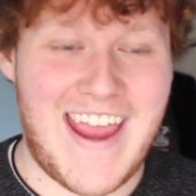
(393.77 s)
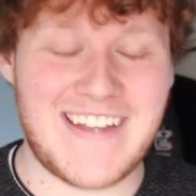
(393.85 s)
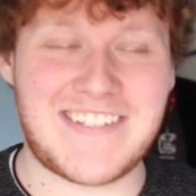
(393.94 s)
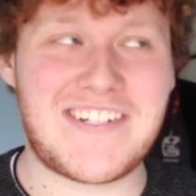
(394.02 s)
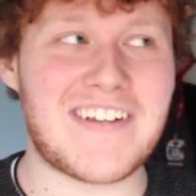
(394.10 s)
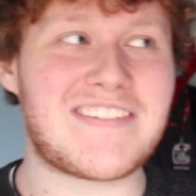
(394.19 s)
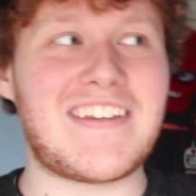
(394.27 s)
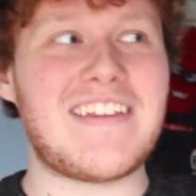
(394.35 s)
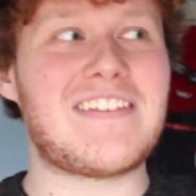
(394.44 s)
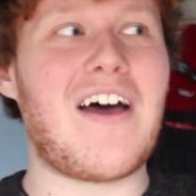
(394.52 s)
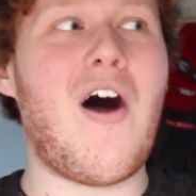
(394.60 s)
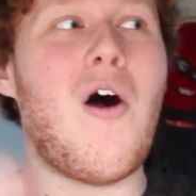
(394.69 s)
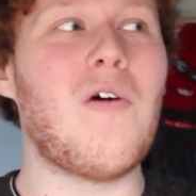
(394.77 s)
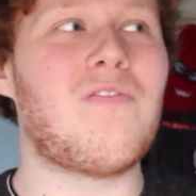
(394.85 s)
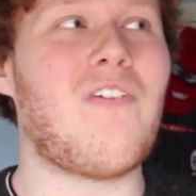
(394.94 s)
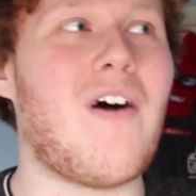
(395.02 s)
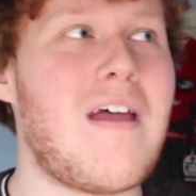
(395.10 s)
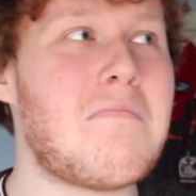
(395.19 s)
It just, the whole
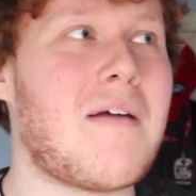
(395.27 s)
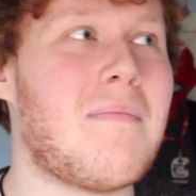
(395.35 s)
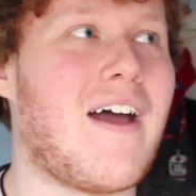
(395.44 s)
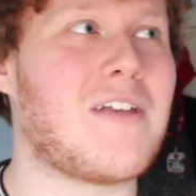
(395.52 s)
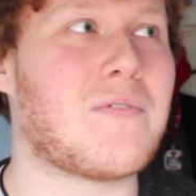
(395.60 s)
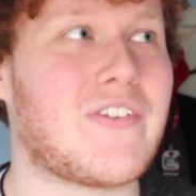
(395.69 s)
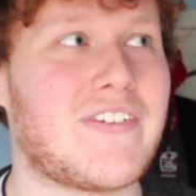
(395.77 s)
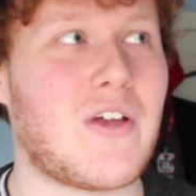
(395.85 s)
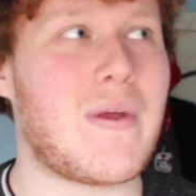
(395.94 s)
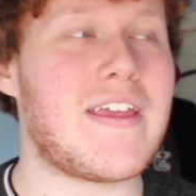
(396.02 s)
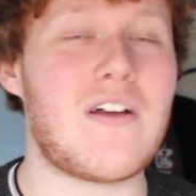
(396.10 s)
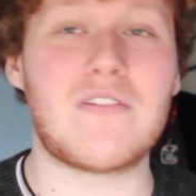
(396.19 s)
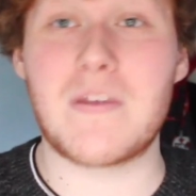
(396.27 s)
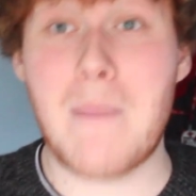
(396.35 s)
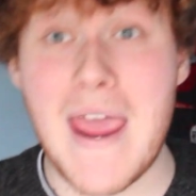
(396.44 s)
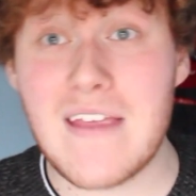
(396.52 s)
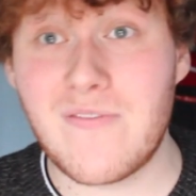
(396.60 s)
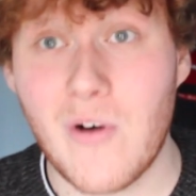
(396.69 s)
thought in my mind was, so he goes to
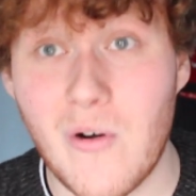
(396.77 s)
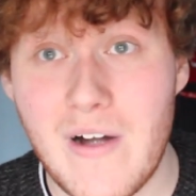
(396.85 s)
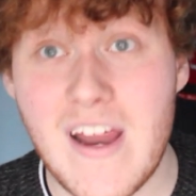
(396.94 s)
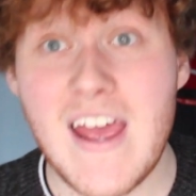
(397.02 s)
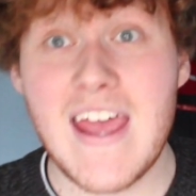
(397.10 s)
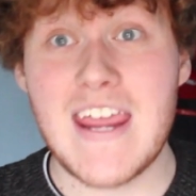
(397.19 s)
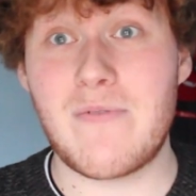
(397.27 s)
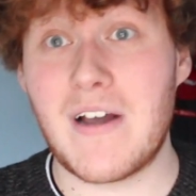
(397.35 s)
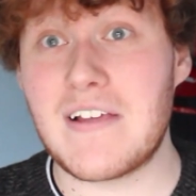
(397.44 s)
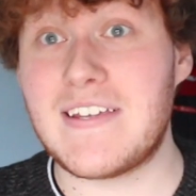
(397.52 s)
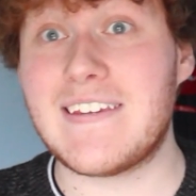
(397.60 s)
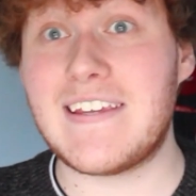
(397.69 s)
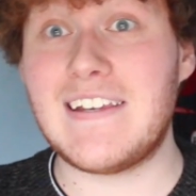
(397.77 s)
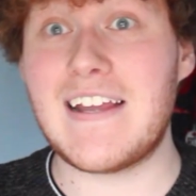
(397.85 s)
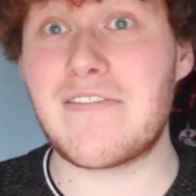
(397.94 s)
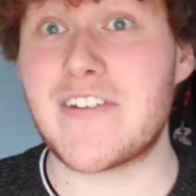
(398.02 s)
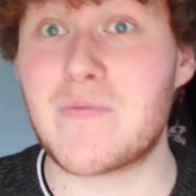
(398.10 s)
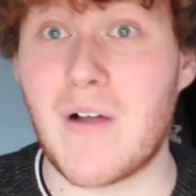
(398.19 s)
pay for it, he realises he
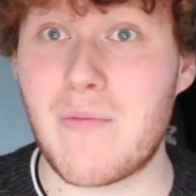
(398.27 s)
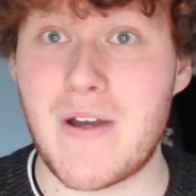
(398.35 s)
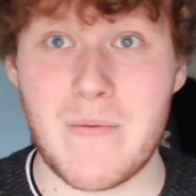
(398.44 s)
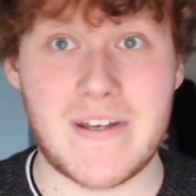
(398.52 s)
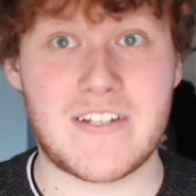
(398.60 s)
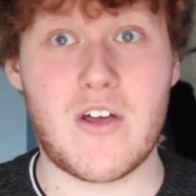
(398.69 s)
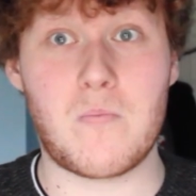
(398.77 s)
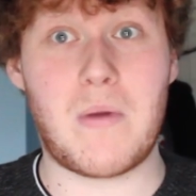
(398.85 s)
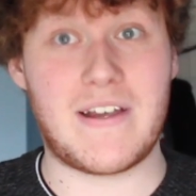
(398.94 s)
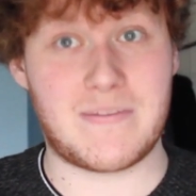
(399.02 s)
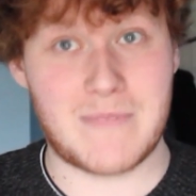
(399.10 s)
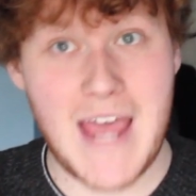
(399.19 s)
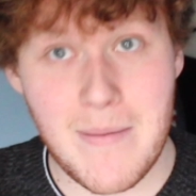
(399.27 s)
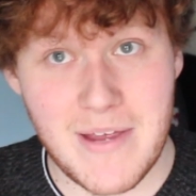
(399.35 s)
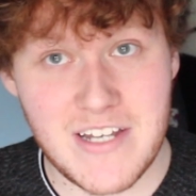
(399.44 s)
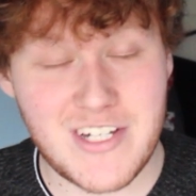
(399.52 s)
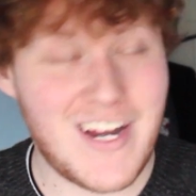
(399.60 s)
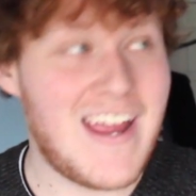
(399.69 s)
left his wallet when he went to go buy some
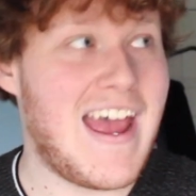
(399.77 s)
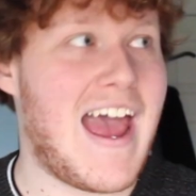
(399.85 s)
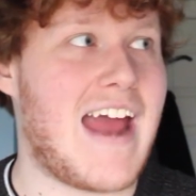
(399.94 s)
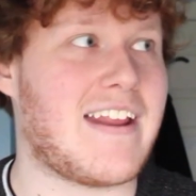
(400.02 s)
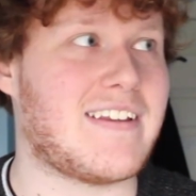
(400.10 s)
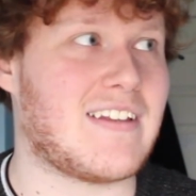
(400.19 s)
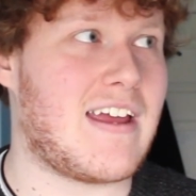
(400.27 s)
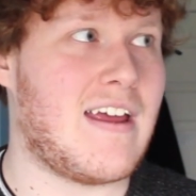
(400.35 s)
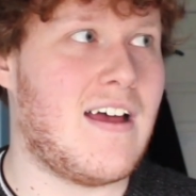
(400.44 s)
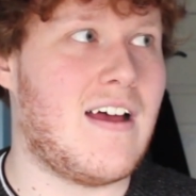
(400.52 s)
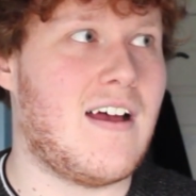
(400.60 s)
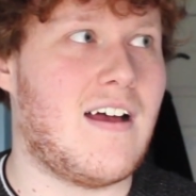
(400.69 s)
cabbage, and he's like,